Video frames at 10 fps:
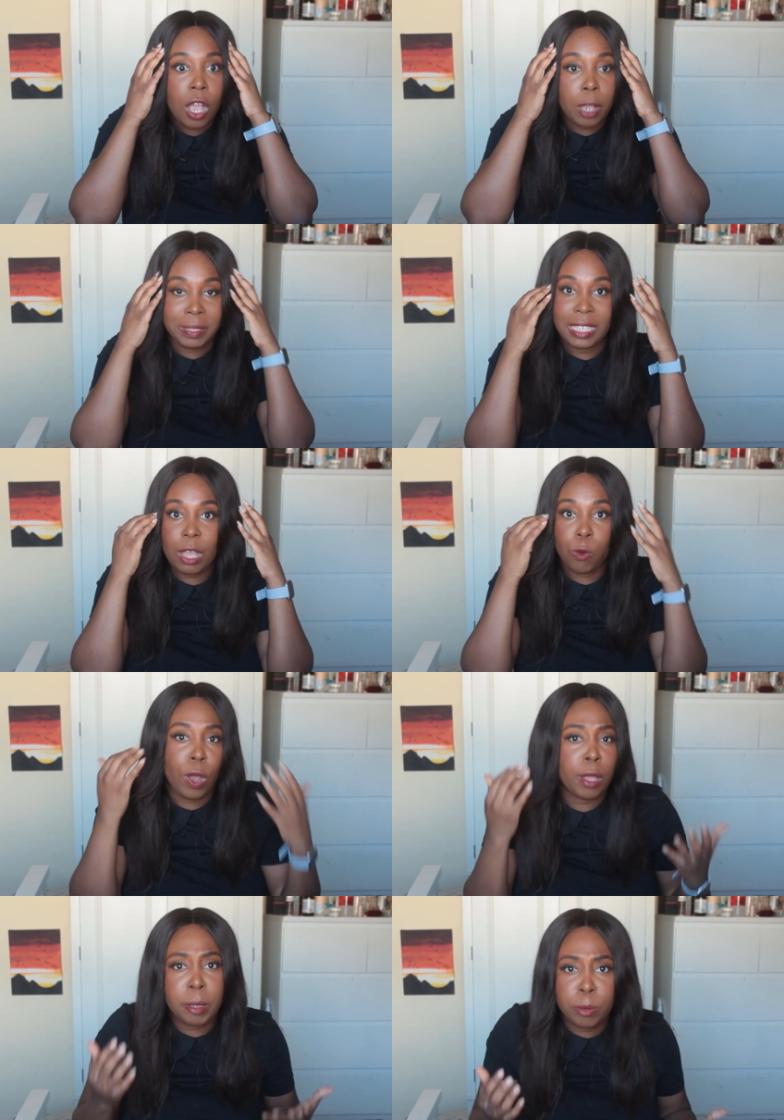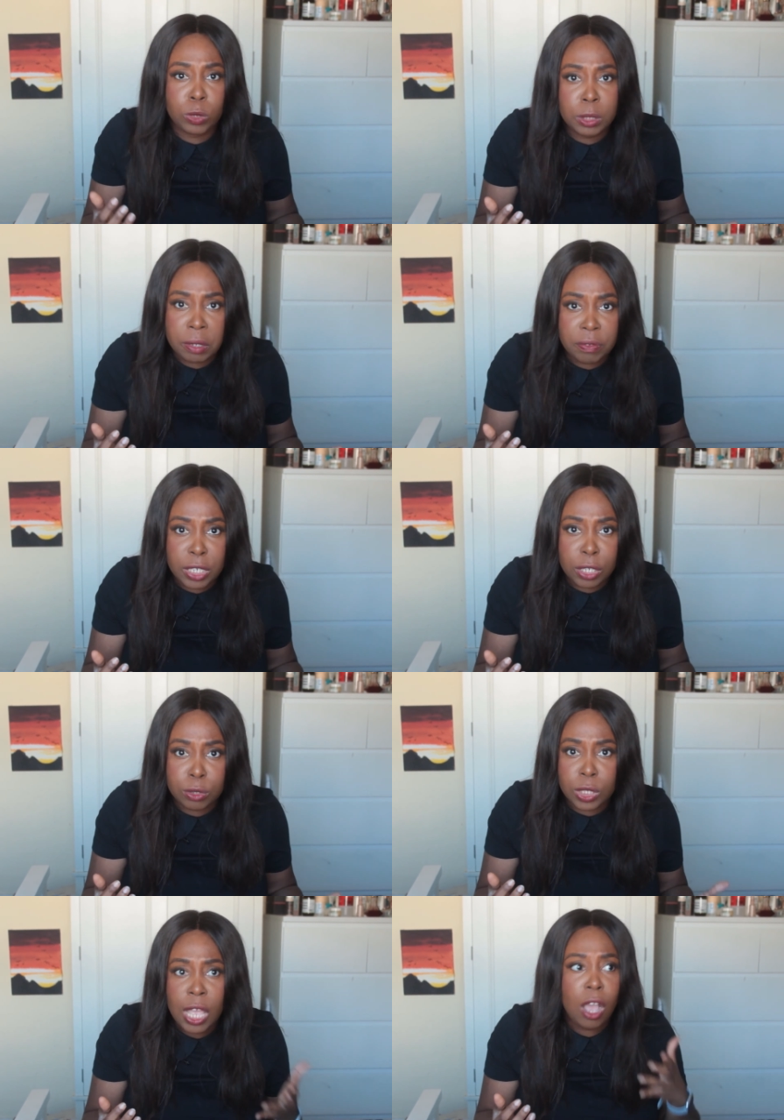upset. Why aren't people watching my
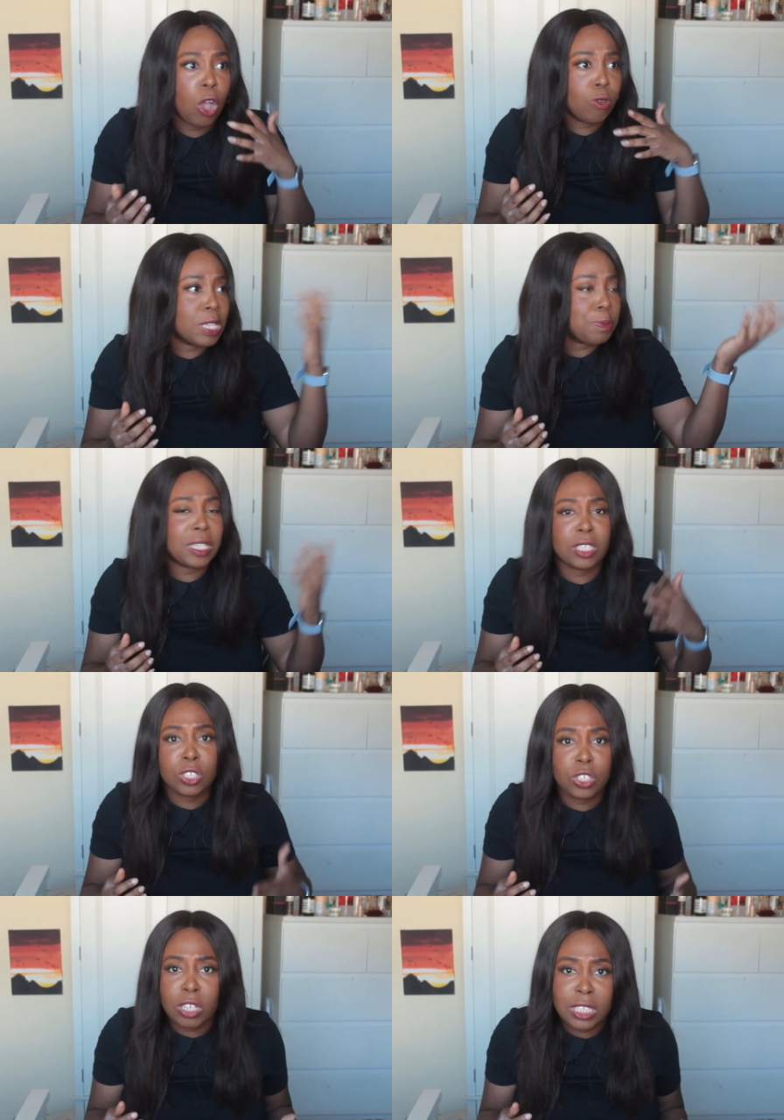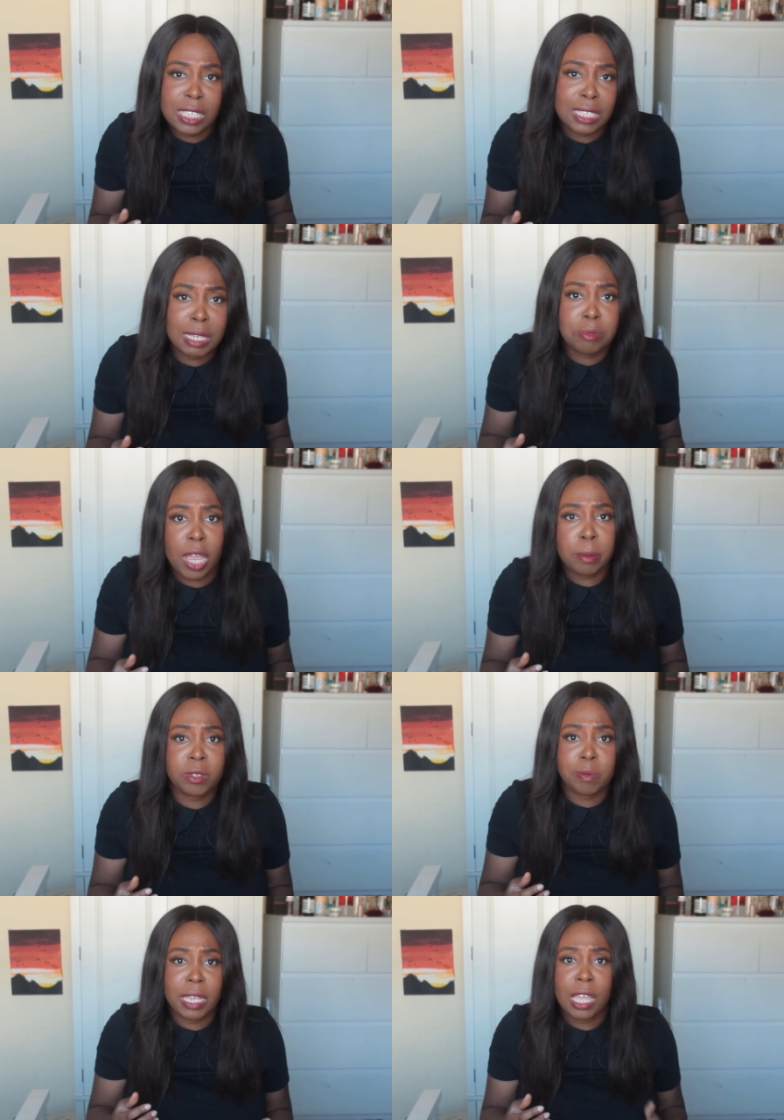videos? Oh, this person started at the same time
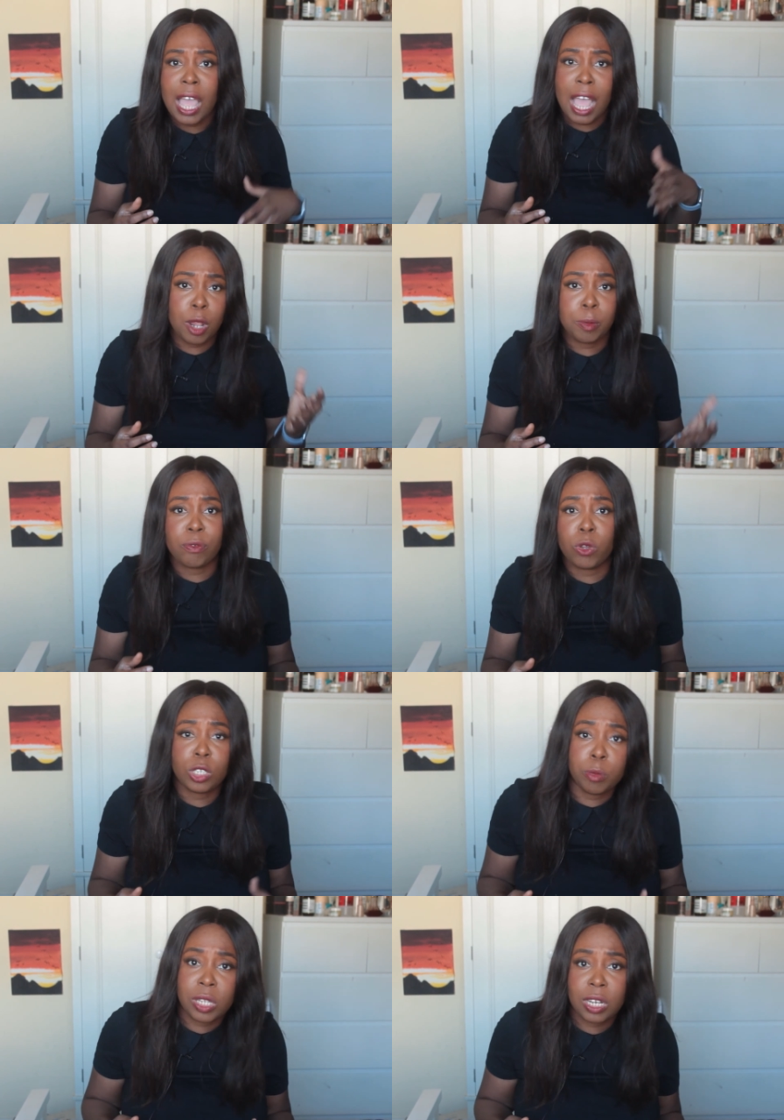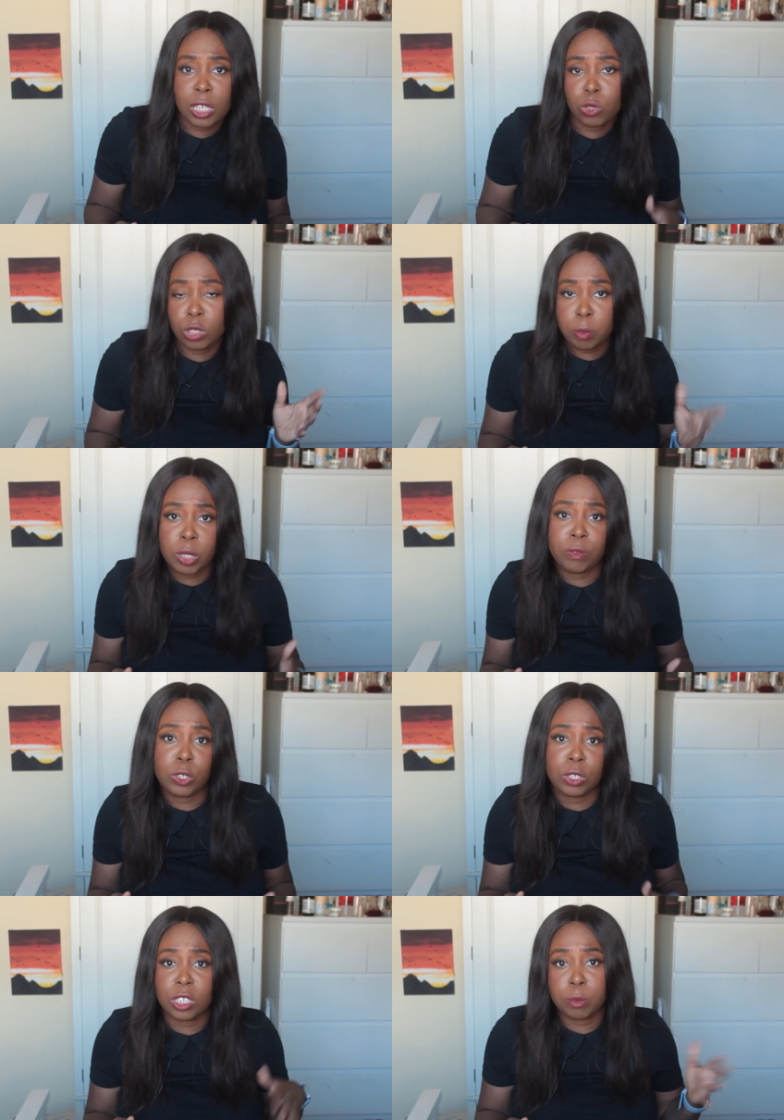as me. How come they've got double the likes or double the
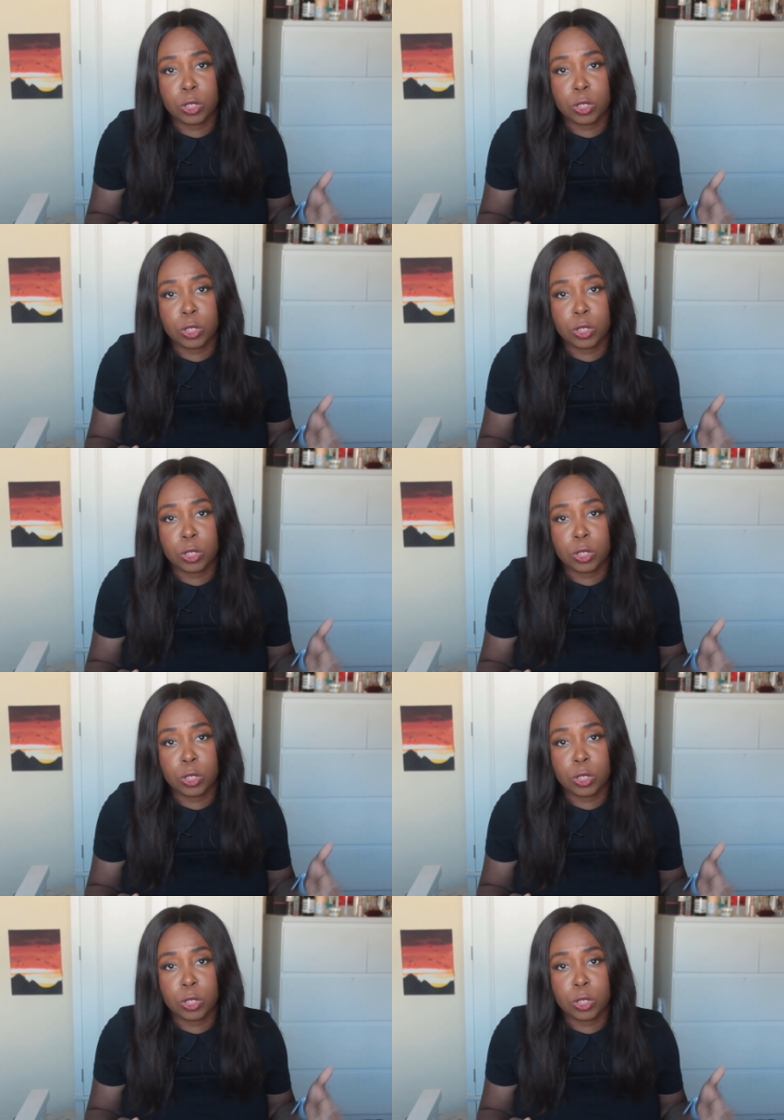views and double